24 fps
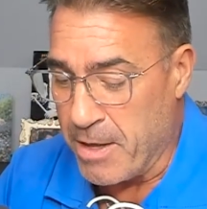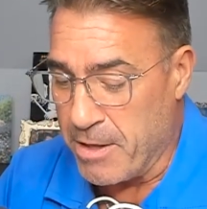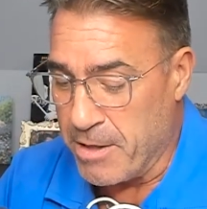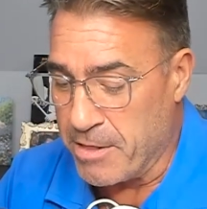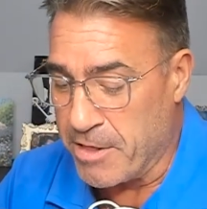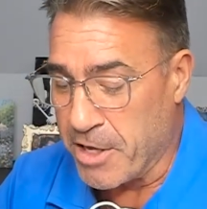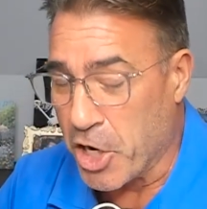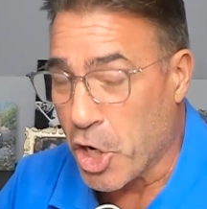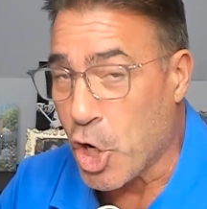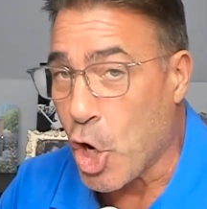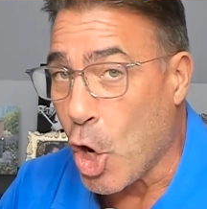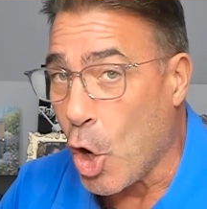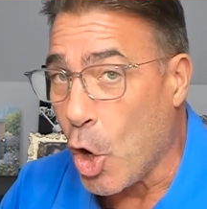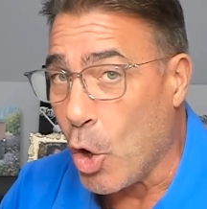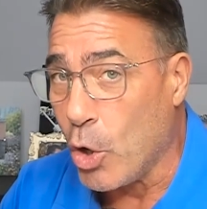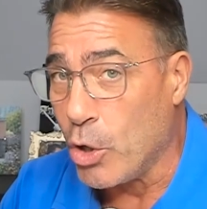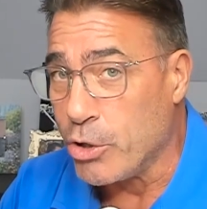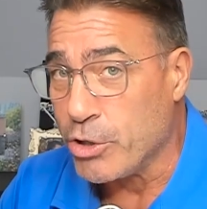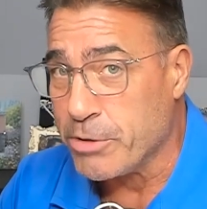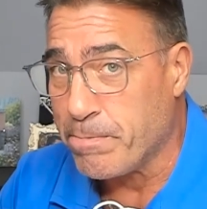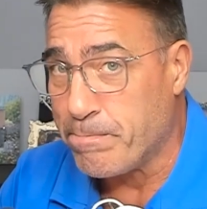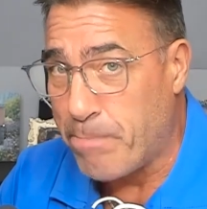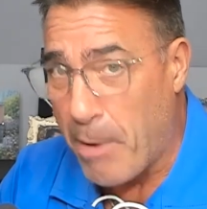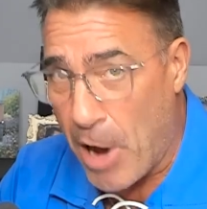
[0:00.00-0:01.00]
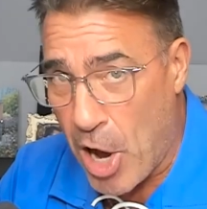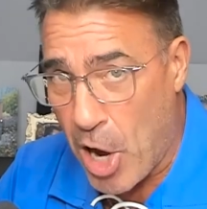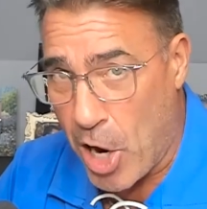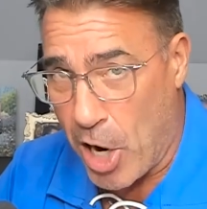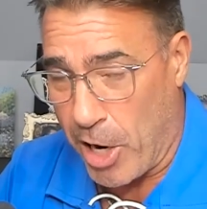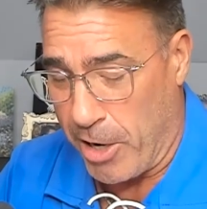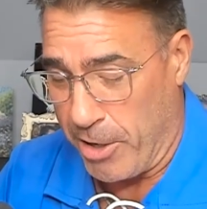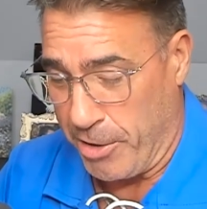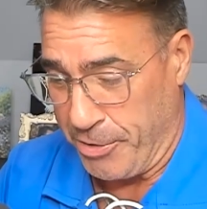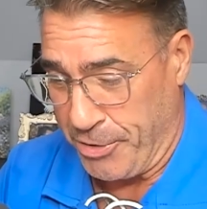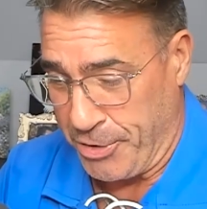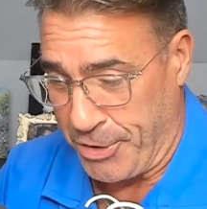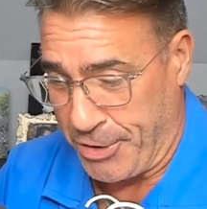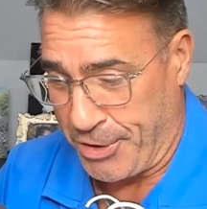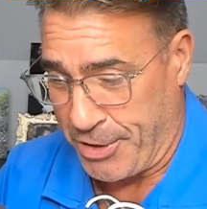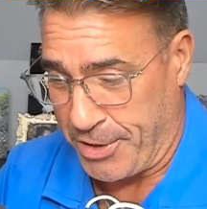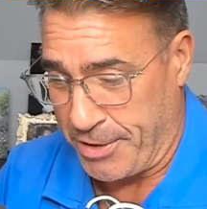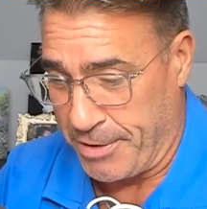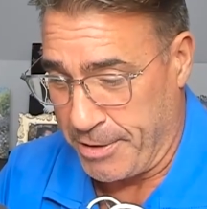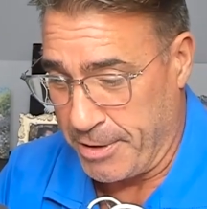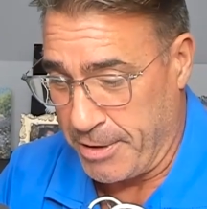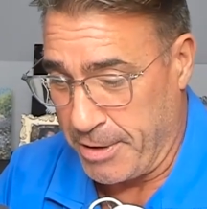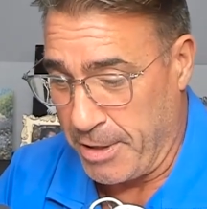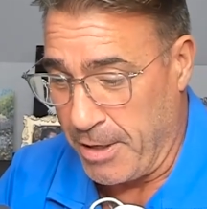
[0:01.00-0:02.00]
The gold bars
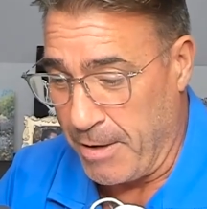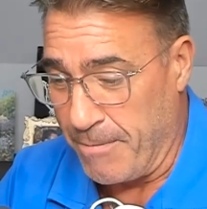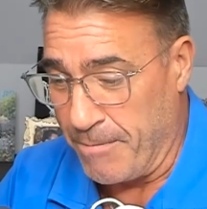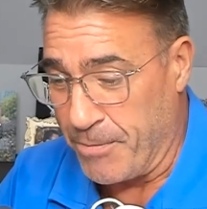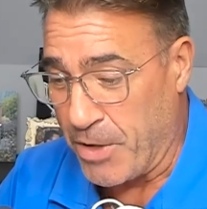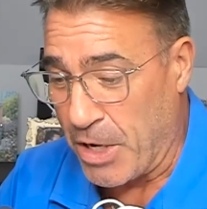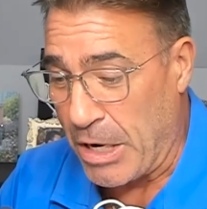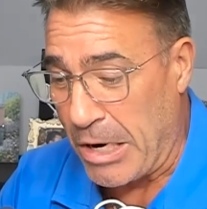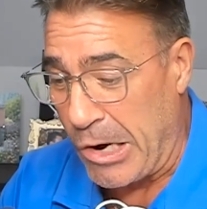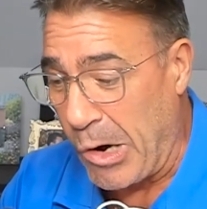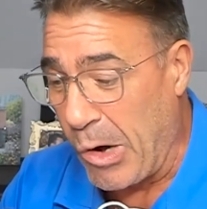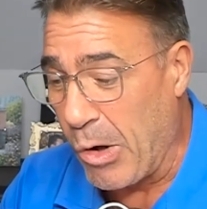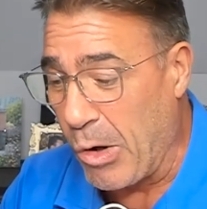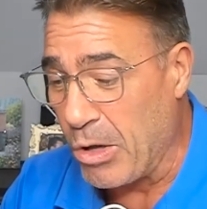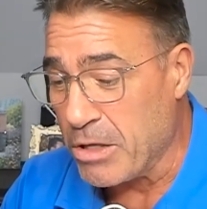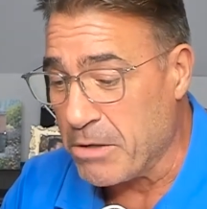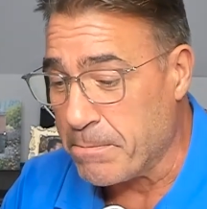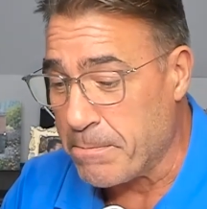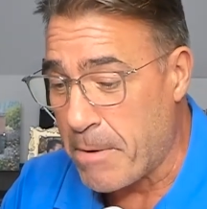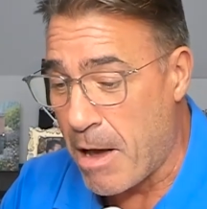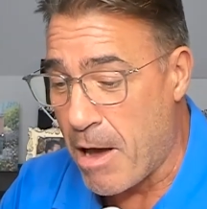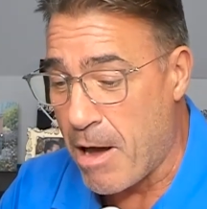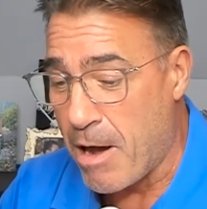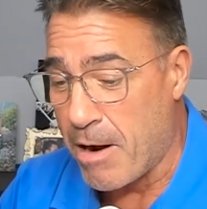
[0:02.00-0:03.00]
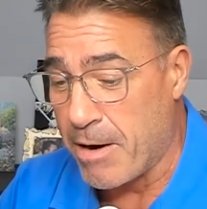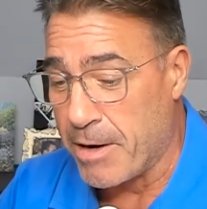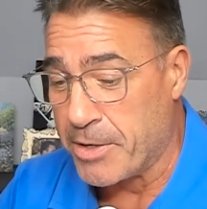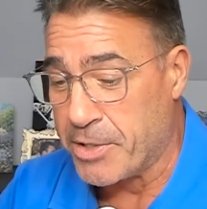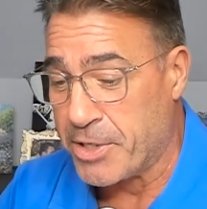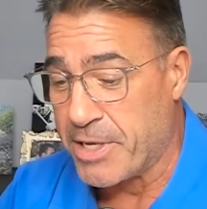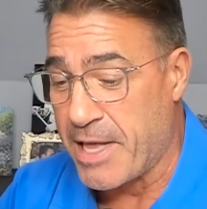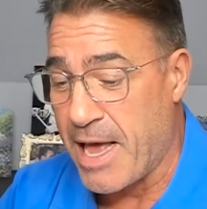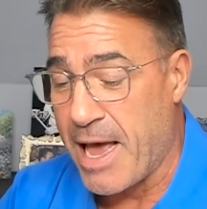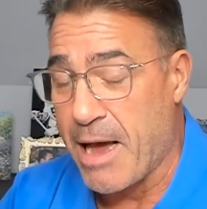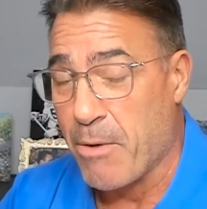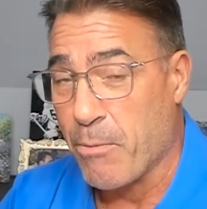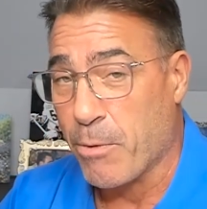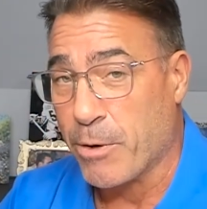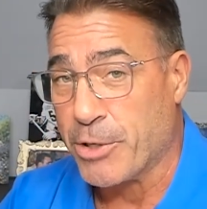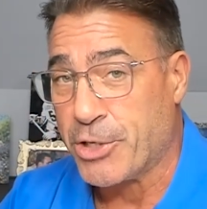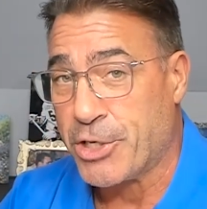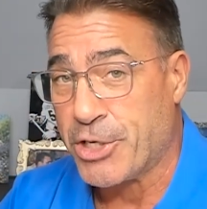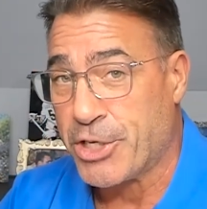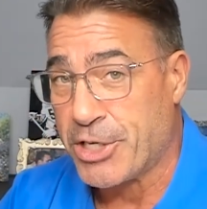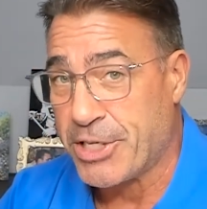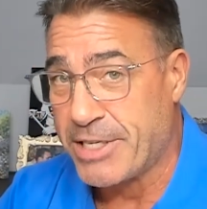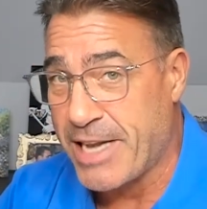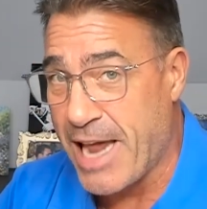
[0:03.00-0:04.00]
that were
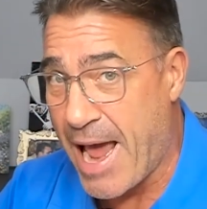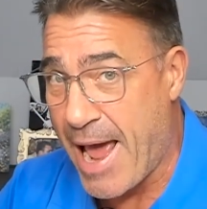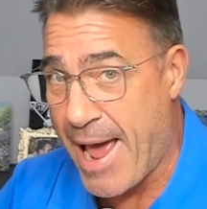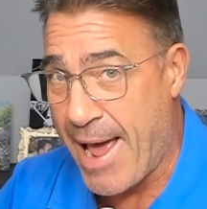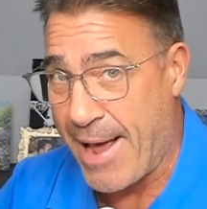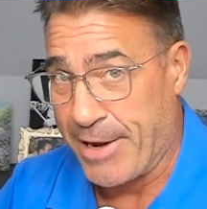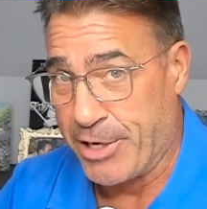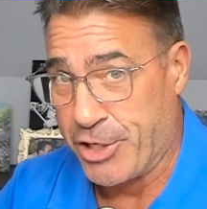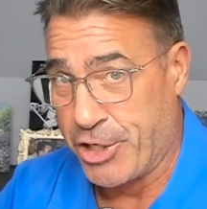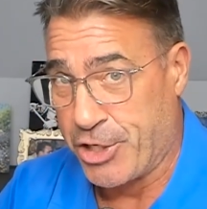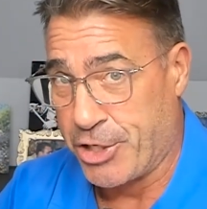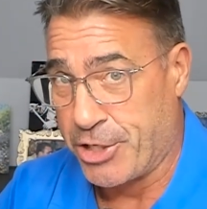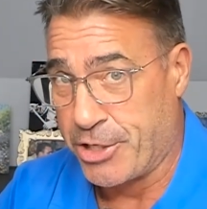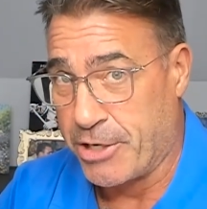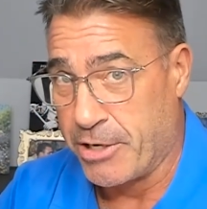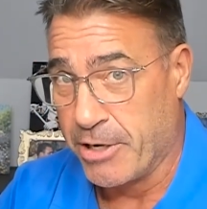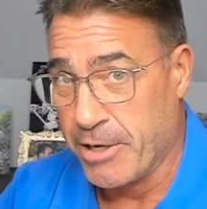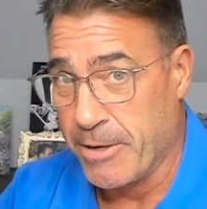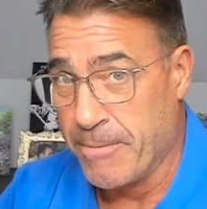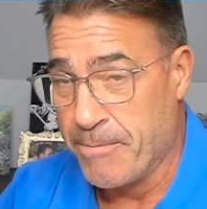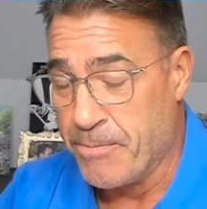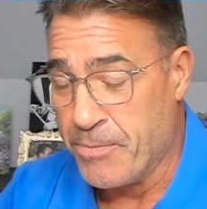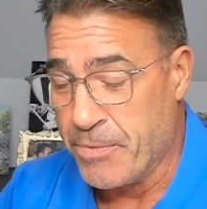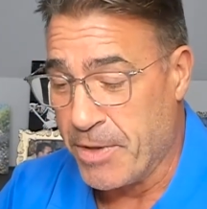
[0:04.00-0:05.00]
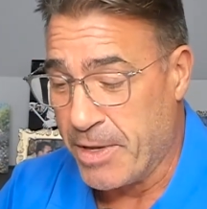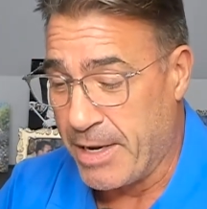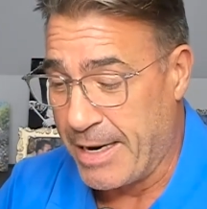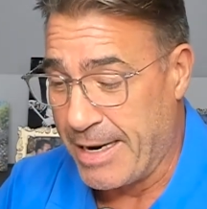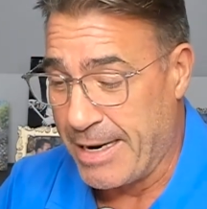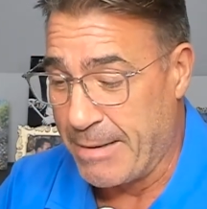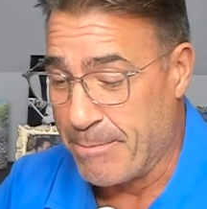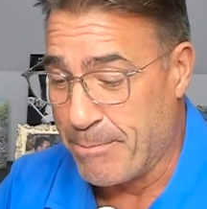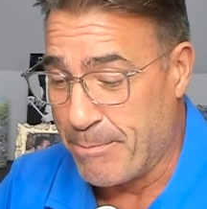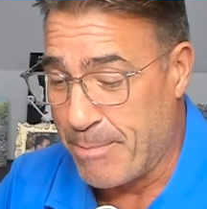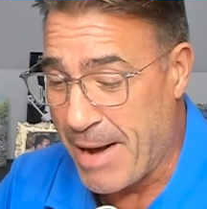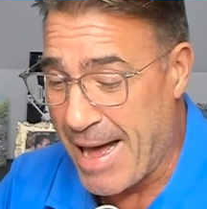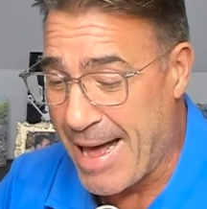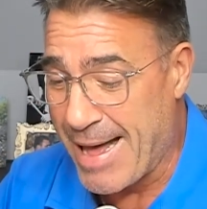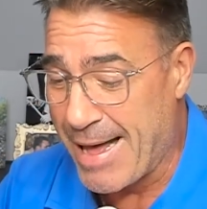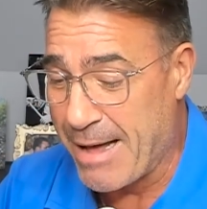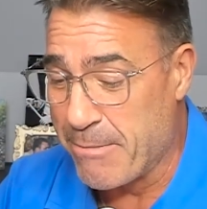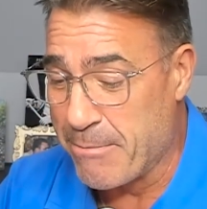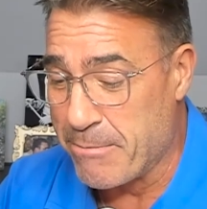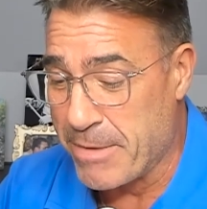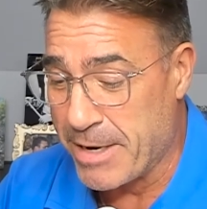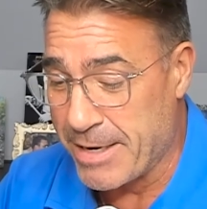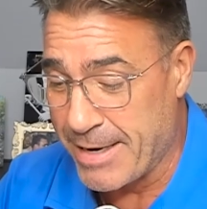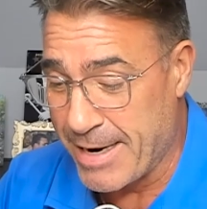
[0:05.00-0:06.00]
stashed in
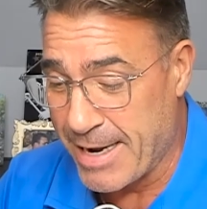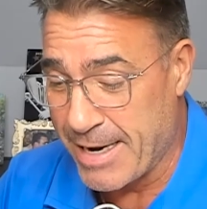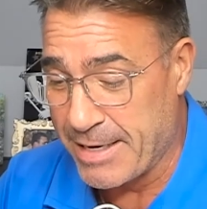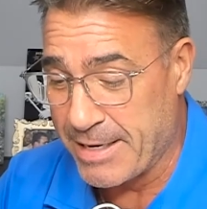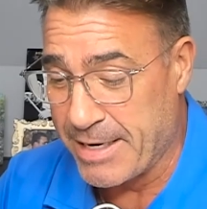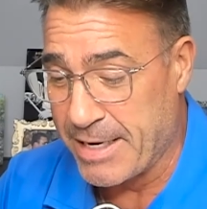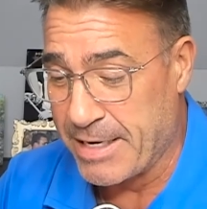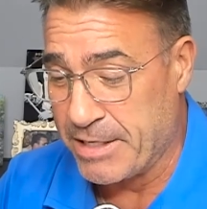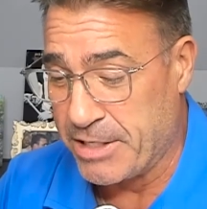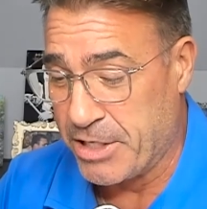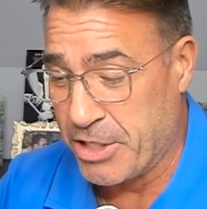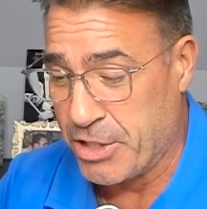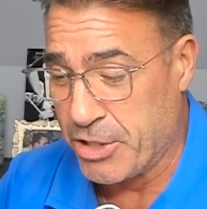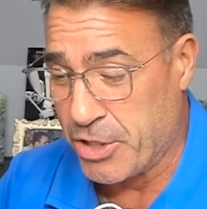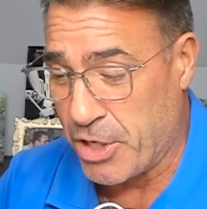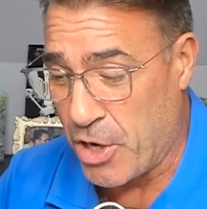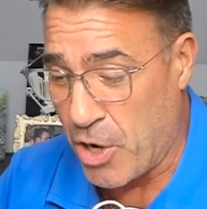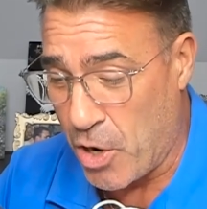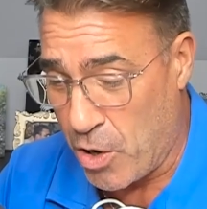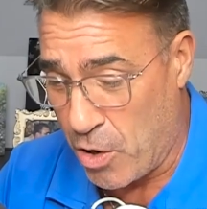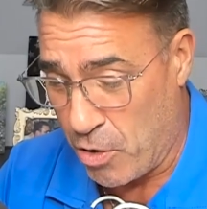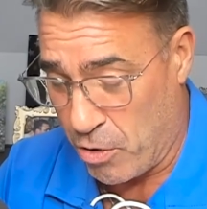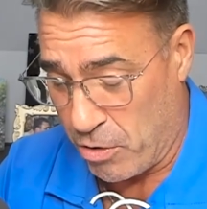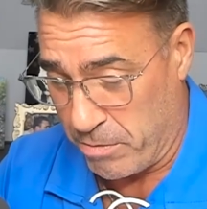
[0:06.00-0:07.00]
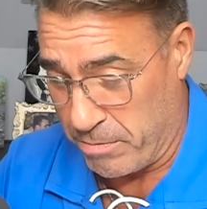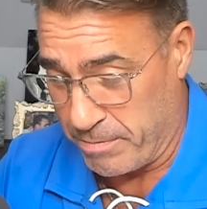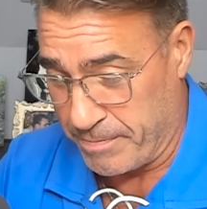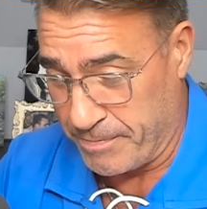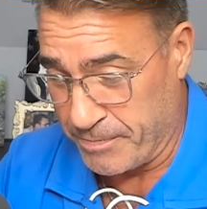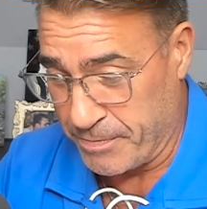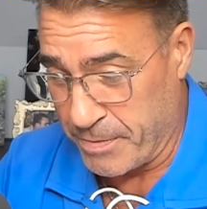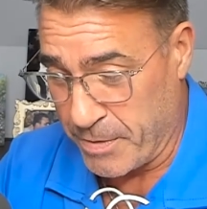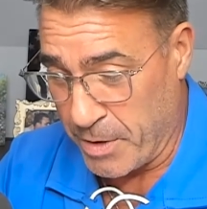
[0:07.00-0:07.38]
Bob Menendez's home